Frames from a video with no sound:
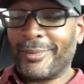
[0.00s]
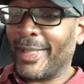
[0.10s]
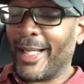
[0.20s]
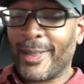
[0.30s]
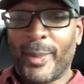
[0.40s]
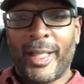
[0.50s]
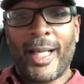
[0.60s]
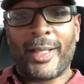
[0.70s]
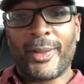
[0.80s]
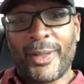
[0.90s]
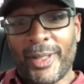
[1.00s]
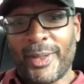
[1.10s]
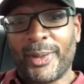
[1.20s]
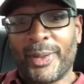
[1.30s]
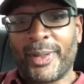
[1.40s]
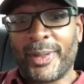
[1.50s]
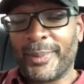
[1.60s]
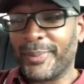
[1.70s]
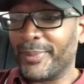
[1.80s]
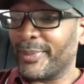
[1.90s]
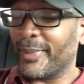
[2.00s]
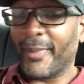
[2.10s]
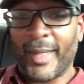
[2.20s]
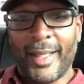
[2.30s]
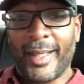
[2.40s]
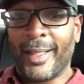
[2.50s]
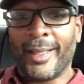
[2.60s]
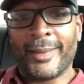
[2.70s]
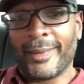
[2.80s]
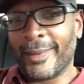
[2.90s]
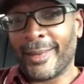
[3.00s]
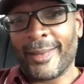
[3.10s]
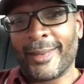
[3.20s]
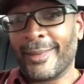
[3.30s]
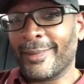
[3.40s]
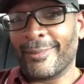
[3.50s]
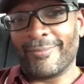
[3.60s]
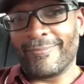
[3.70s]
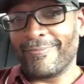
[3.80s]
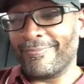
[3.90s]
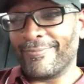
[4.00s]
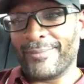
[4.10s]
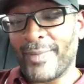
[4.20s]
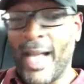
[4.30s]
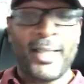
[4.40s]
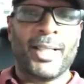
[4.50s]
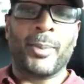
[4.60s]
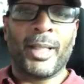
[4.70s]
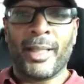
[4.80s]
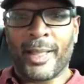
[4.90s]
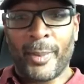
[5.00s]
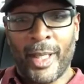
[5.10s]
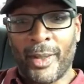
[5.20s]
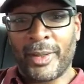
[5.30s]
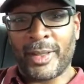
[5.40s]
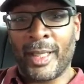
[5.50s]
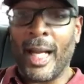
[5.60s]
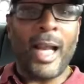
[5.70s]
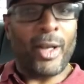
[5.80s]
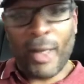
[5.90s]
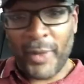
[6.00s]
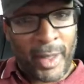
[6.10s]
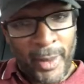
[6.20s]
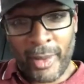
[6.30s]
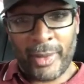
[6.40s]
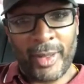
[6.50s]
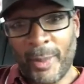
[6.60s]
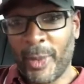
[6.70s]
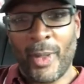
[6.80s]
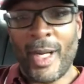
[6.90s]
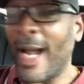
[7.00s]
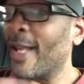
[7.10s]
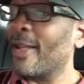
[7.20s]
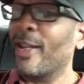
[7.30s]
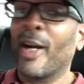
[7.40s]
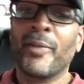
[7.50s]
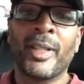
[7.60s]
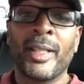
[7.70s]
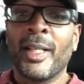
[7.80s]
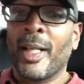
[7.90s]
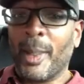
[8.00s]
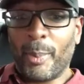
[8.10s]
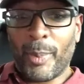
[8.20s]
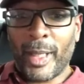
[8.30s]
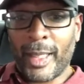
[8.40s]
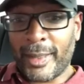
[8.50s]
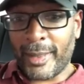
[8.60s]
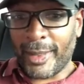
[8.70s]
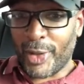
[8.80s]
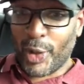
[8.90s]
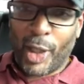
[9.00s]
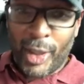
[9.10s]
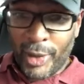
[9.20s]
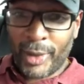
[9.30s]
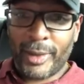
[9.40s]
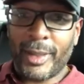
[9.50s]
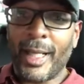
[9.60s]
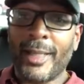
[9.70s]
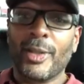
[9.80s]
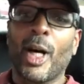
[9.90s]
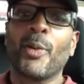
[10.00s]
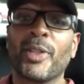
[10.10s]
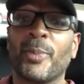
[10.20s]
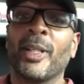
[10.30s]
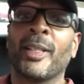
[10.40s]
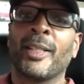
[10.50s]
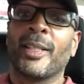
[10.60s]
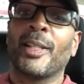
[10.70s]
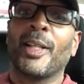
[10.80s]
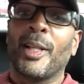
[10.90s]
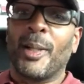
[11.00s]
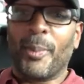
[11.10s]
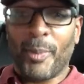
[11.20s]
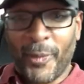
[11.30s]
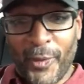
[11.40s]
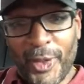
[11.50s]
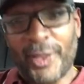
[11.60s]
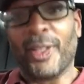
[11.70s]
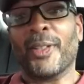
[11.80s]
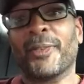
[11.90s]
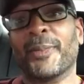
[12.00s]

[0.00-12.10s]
Had some mechanical issues. And I ended up getting a Camaro instead. I love the Camaro, don't get me wrong, I loved it. But the Charger has always been my first love.